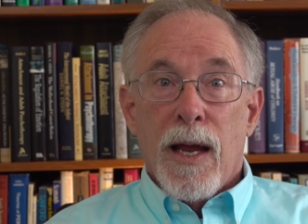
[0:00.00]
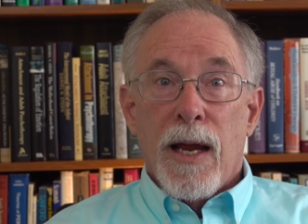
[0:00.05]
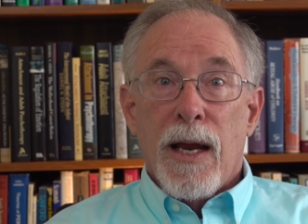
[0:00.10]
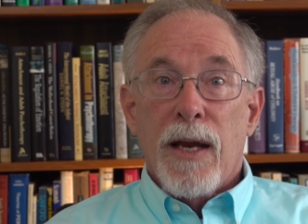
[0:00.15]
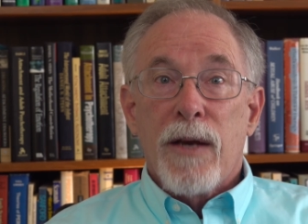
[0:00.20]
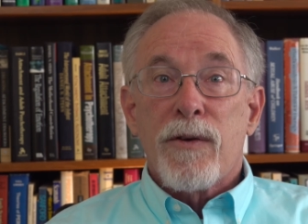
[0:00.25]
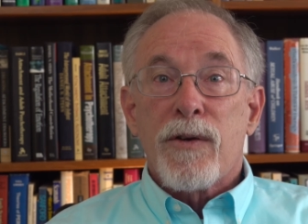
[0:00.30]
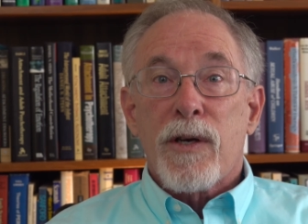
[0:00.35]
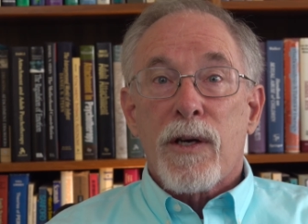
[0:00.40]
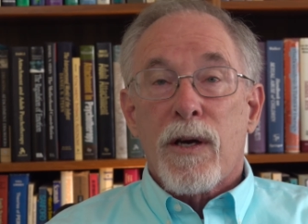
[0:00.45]

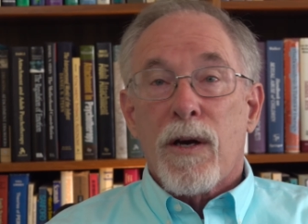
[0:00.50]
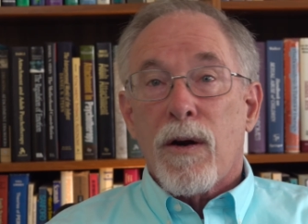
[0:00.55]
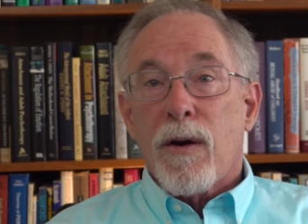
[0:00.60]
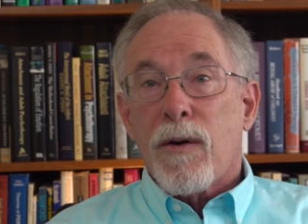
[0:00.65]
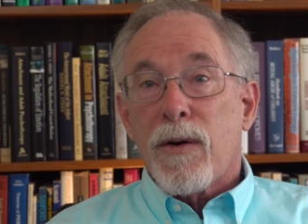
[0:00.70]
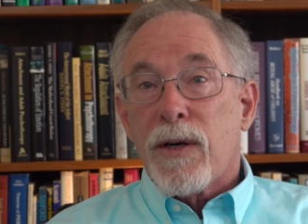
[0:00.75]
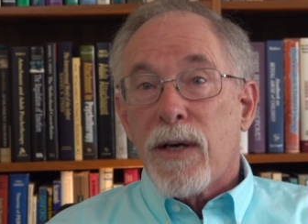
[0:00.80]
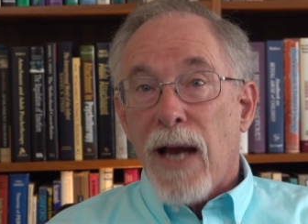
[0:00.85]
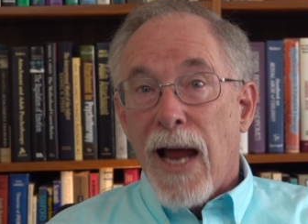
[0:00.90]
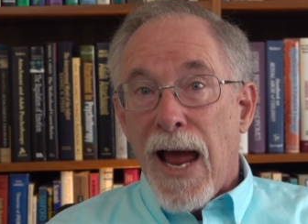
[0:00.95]

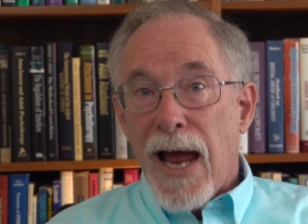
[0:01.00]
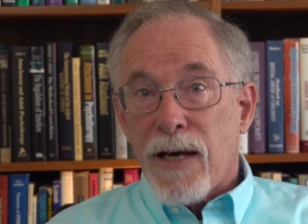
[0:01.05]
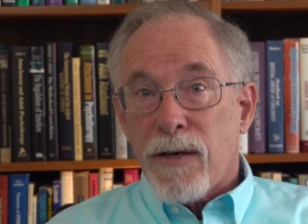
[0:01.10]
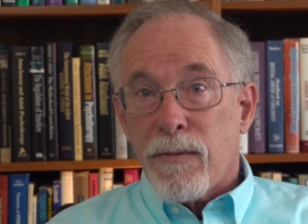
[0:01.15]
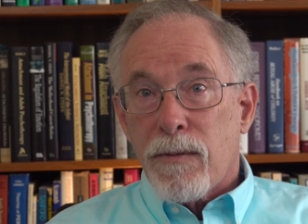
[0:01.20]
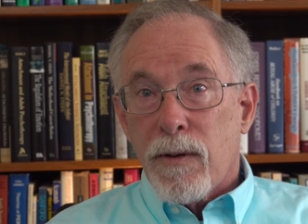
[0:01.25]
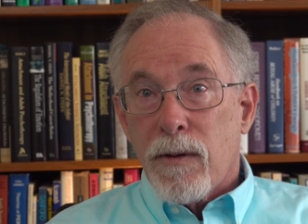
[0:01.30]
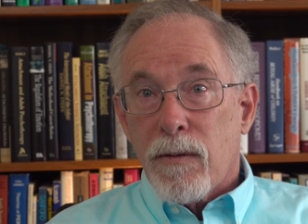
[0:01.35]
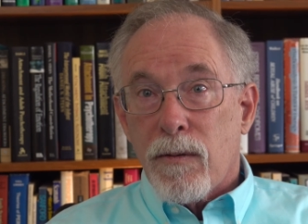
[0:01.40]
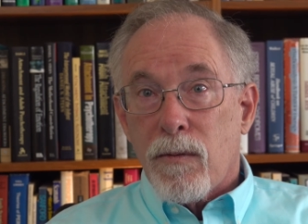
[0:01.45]
Insecure
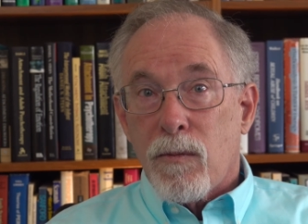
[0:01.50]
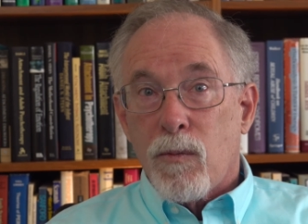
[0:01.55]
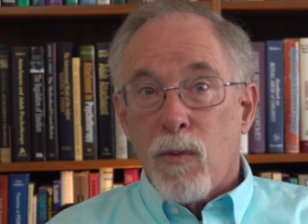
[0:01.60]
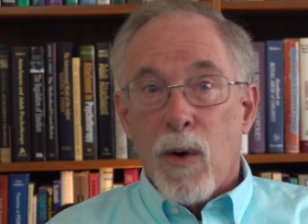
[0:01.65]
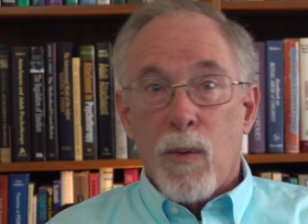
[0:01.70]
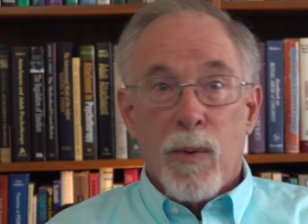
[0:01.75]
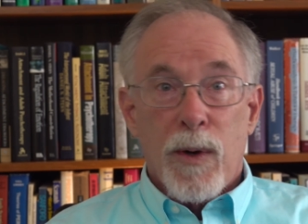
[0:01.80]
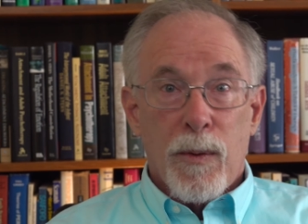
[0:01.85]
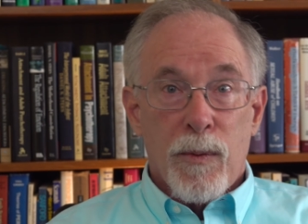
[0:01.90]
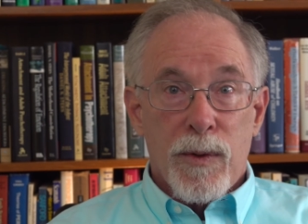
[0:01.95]
attachment,
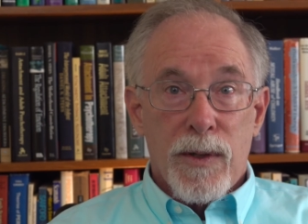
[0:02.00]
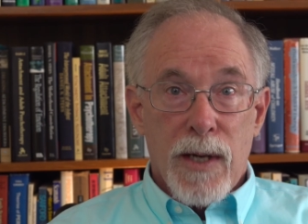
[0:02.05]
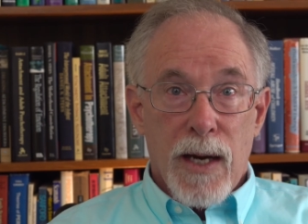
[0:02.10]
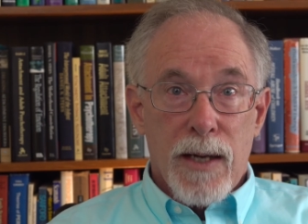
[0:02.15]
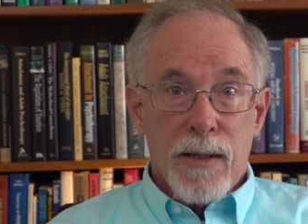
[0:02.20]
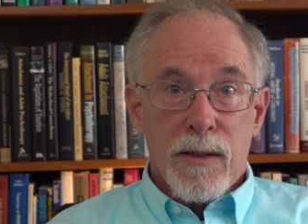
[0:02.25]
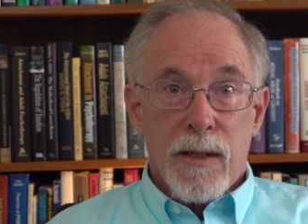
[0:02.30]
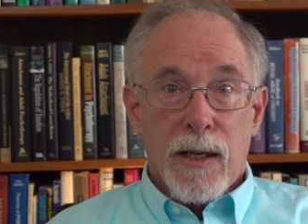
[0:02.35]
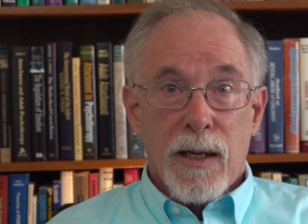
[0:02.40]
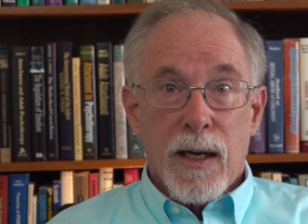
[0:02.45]
when we were
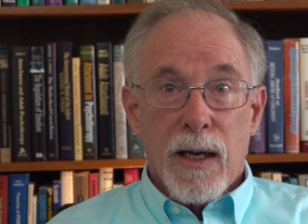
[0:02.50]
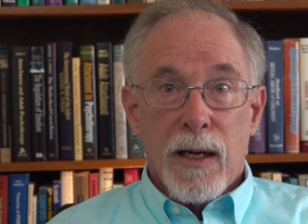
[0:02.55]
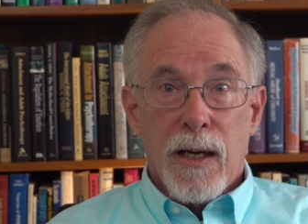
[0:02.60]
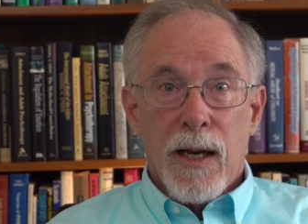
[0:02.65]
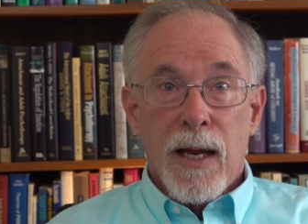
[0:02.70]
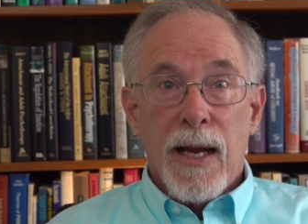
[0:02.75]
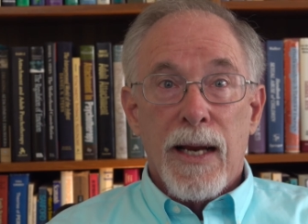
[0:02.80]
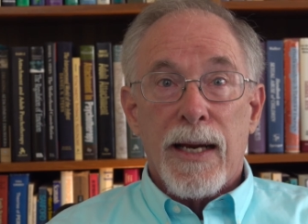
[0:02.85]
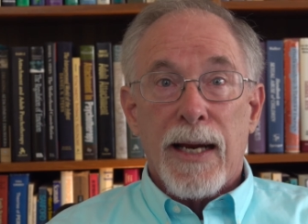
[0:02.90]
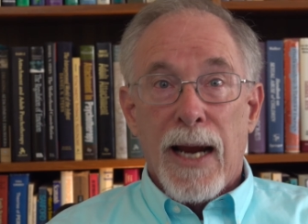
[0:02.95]
testing it,
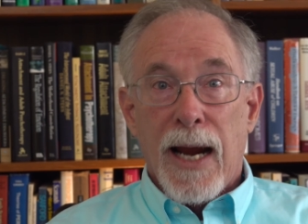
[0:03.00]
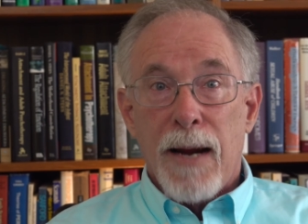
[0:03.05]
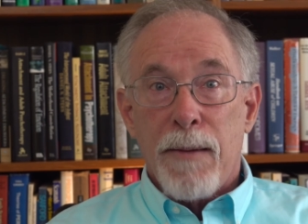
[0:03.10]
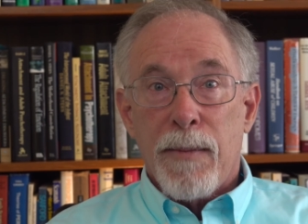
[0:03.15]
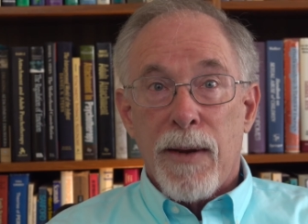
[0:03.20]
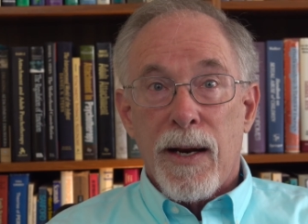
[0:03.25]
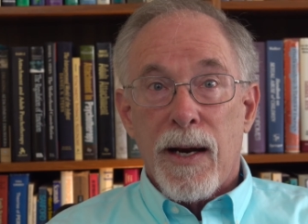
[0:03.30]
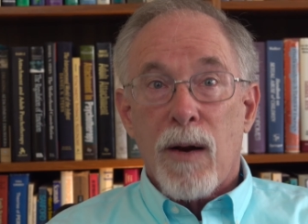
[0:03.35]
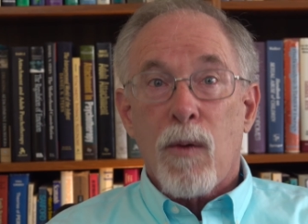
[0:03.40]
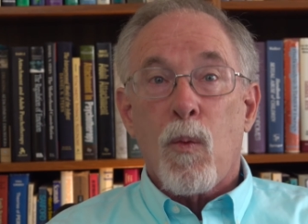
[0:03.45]

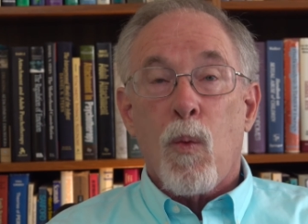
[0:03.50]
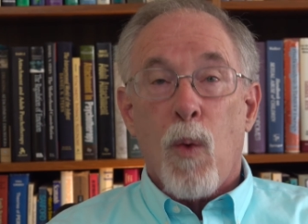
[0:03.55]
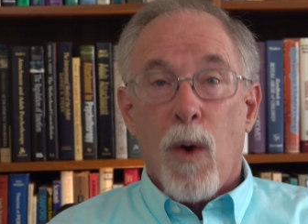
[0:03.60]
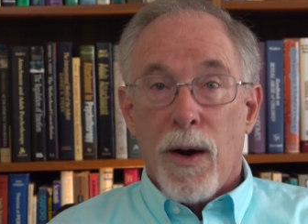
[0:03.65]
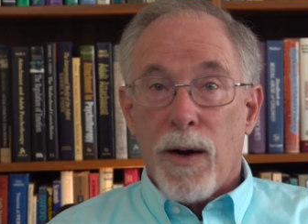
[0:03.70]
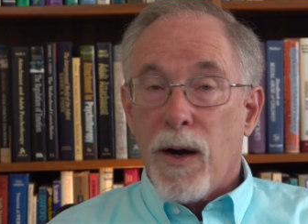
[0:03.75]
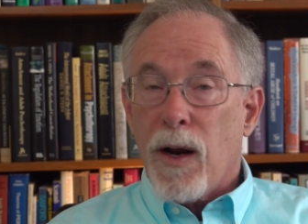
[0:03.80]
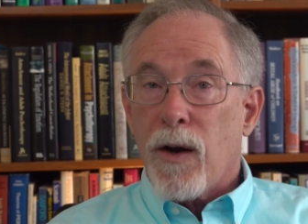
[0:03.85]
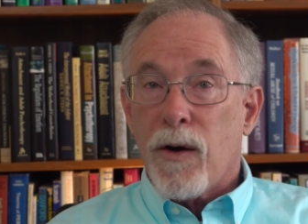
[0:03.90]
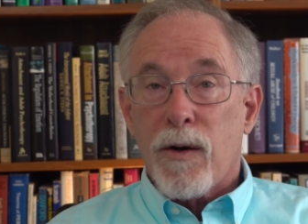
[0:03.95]
came in at
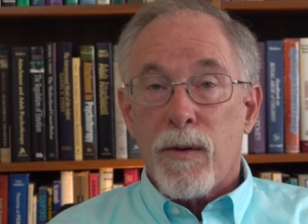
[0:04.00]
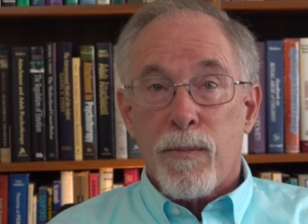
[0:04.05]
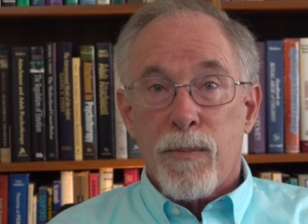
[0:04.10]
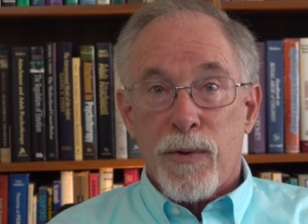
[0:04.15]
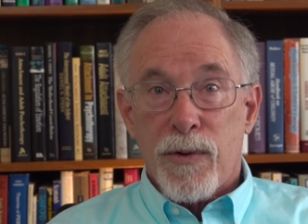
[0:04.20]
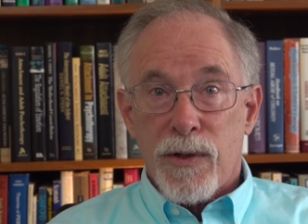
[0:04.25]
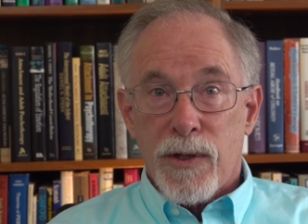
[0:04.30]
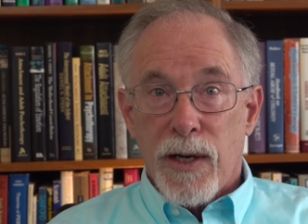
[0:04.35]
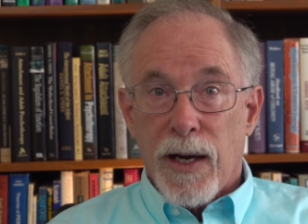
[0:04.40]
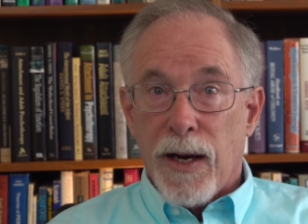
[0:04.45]

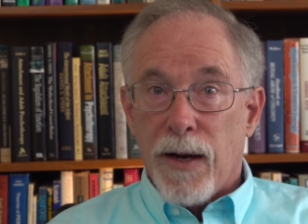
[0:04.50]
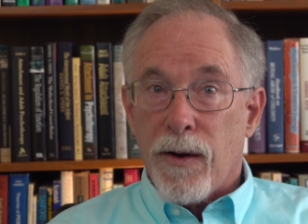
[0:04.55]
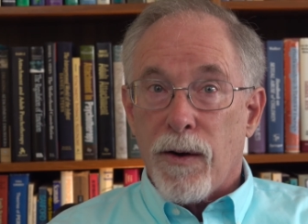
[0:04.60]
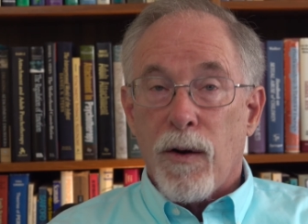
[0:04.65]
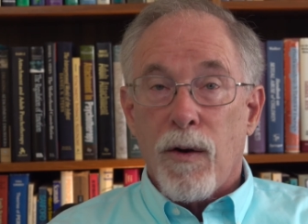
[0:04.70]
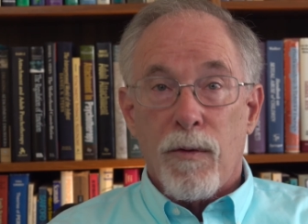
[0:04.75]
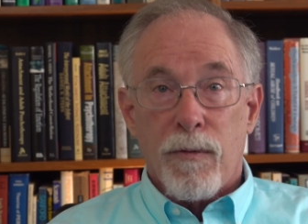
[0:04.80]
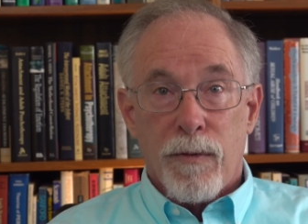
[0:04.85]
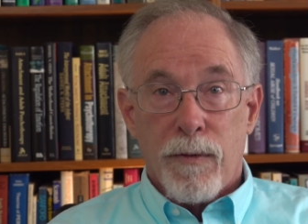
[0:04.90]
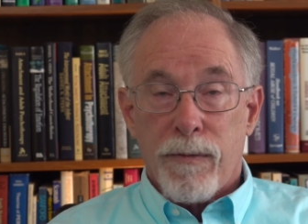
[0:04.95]
100%
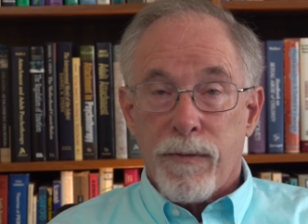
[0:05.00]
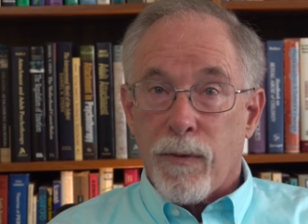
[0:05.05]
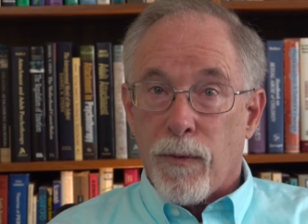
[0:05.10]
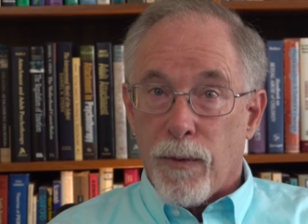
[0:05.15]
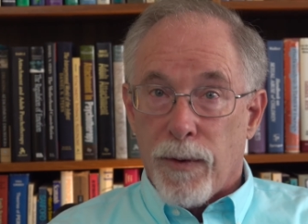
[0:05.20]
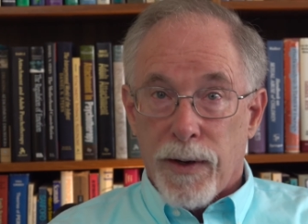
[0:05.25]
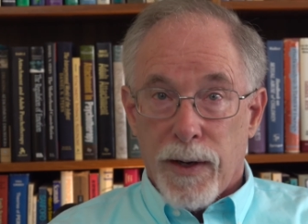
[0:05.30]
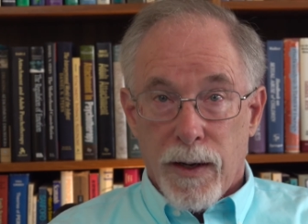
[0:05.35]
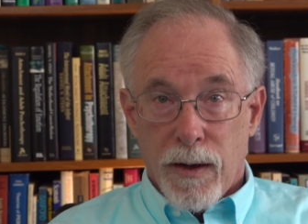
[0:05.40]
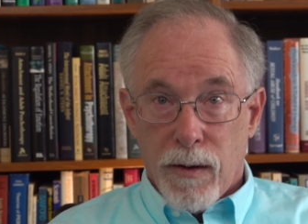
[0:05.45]
over
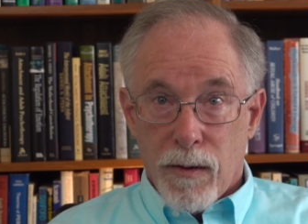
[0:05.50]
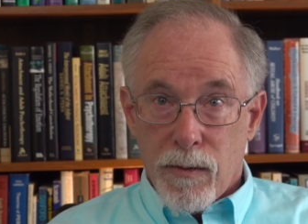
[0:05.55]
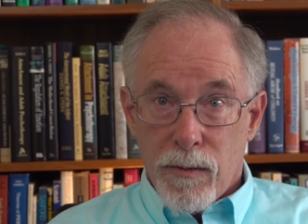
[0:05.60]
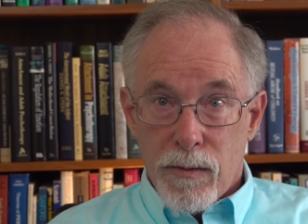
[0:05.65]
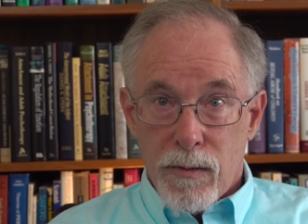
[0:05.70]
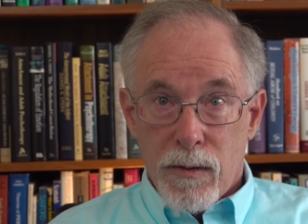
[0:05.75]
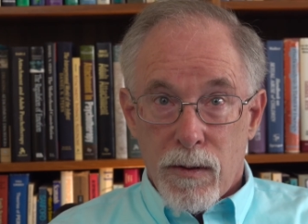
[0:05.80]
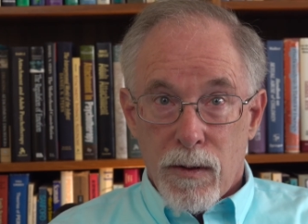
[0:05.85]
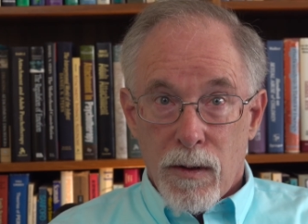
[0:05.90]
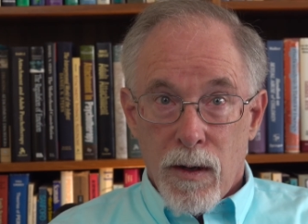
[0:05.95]
4
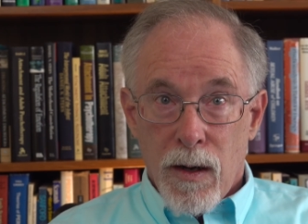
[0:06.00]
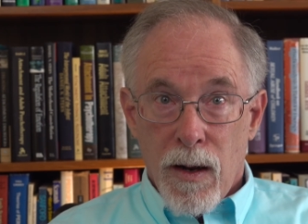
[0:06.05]
years.